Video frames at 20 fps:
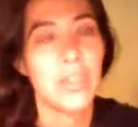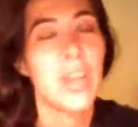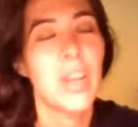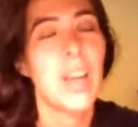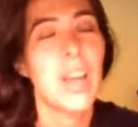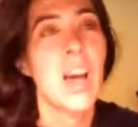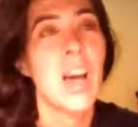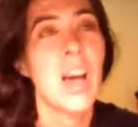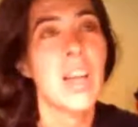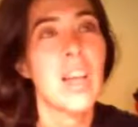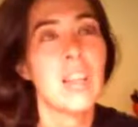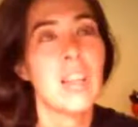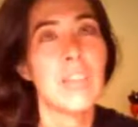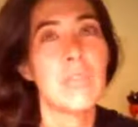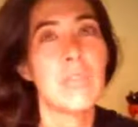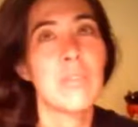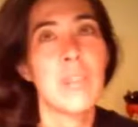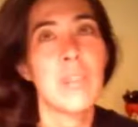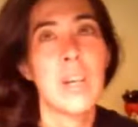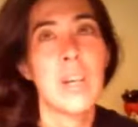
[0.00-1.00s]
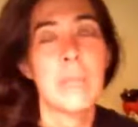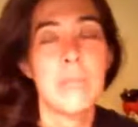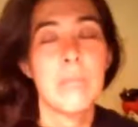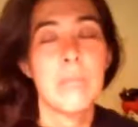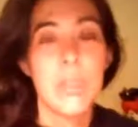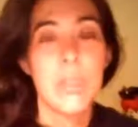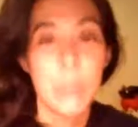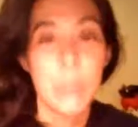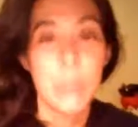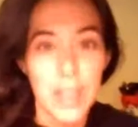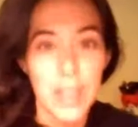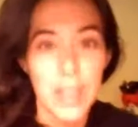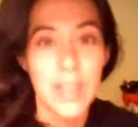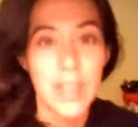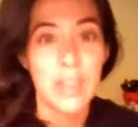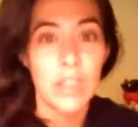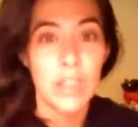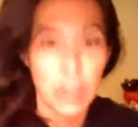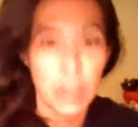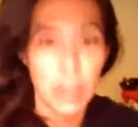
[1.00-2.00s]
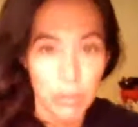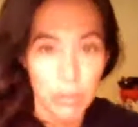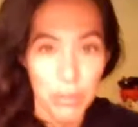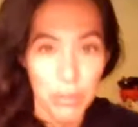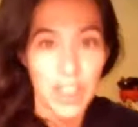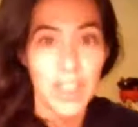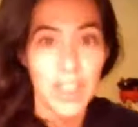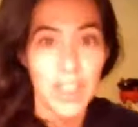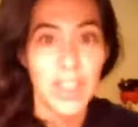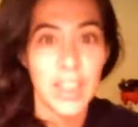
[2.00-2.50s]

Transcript: I love swimming, surfing.